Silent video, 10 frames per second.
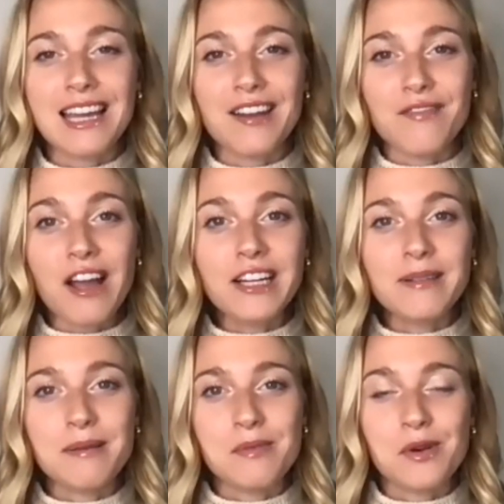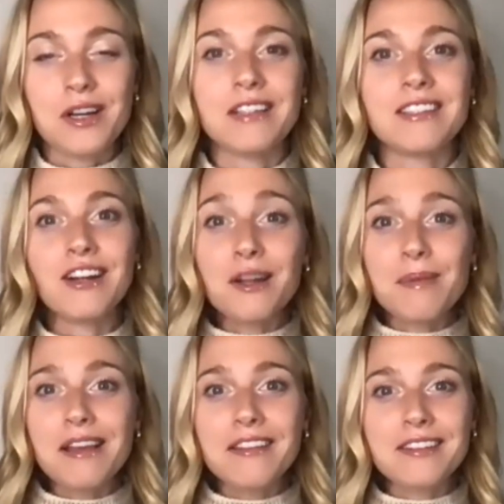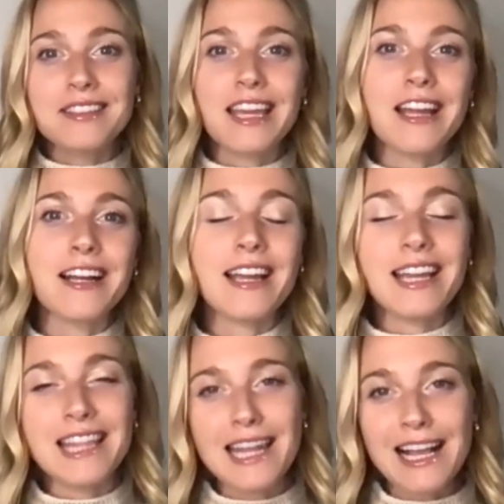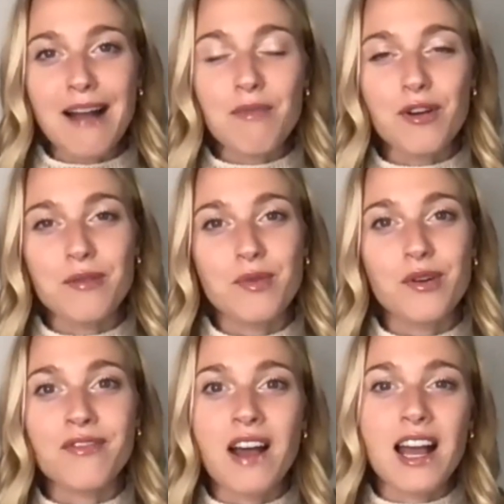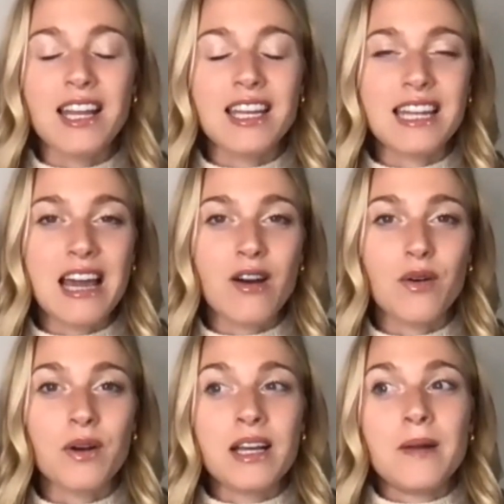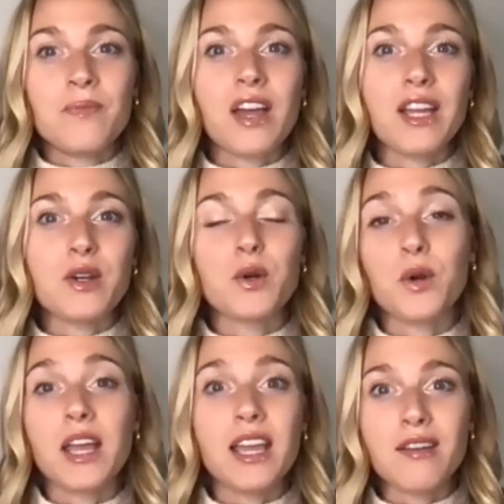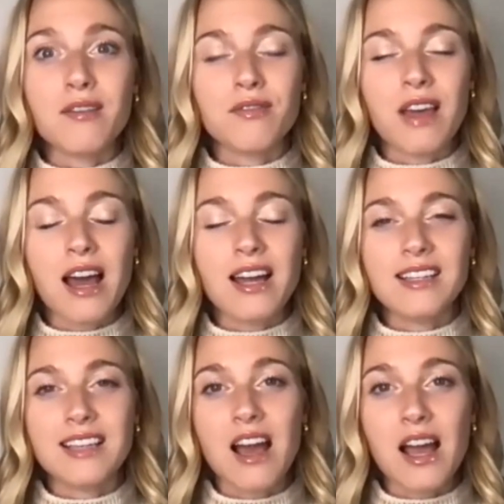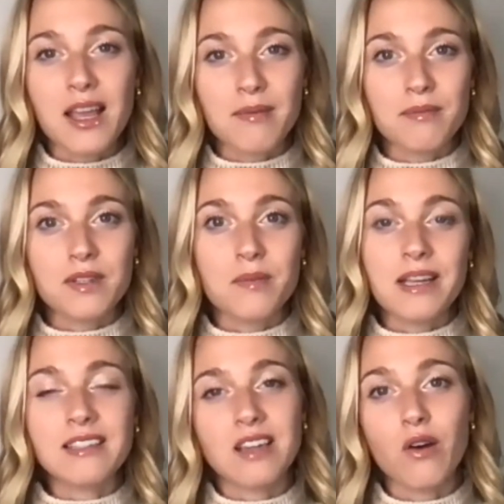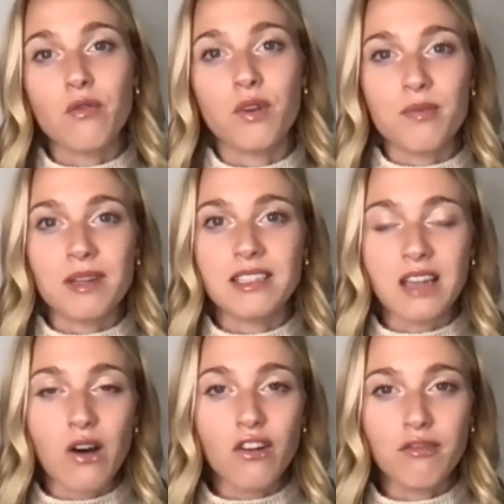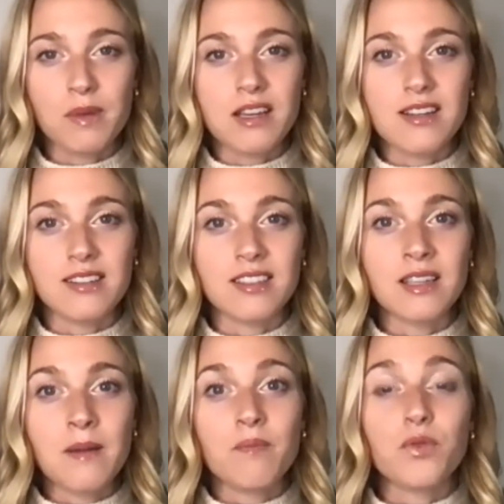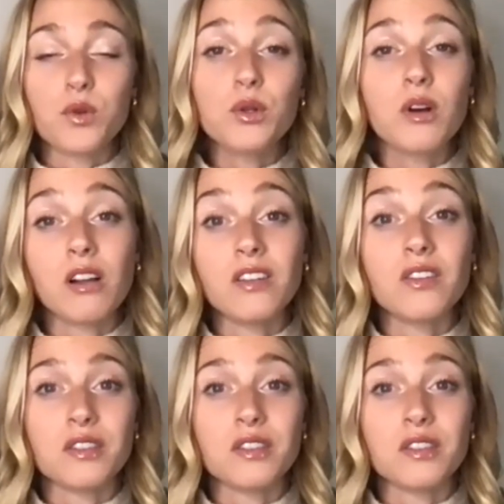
environment more, it started being a little scary and then it got more and more fun. And now I crave that time to myself with myself because through all of those